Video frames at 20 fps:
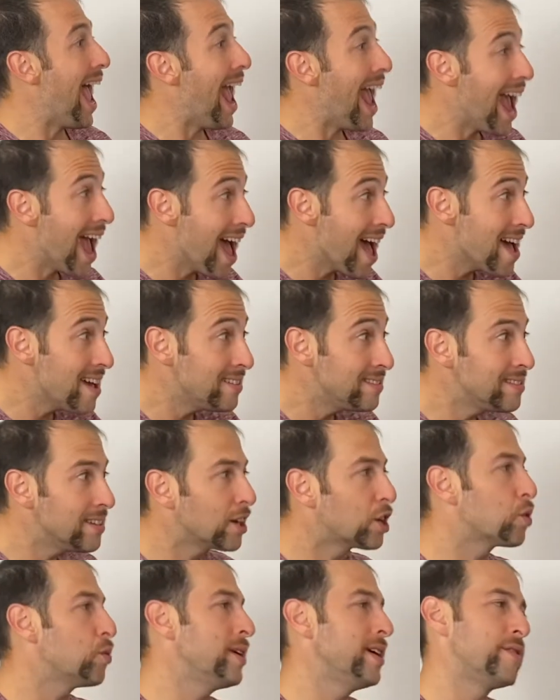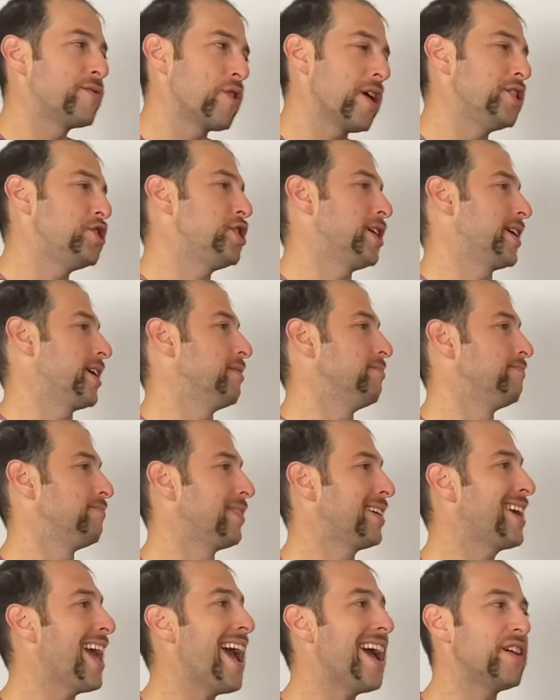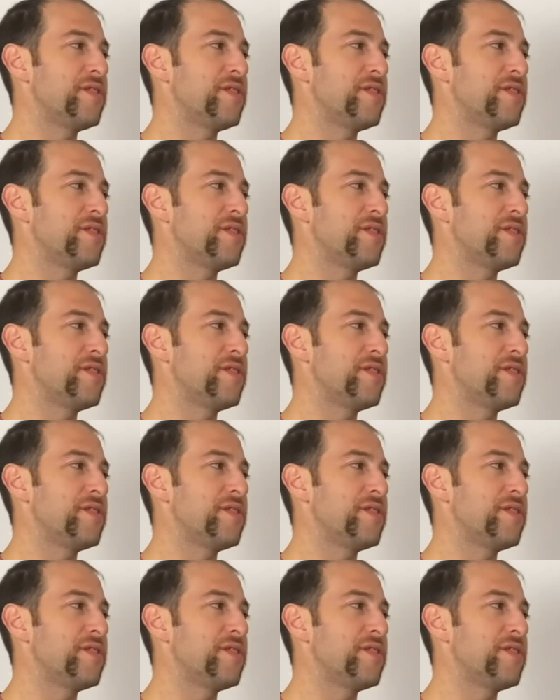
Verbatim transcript: And Korean fried chicken, K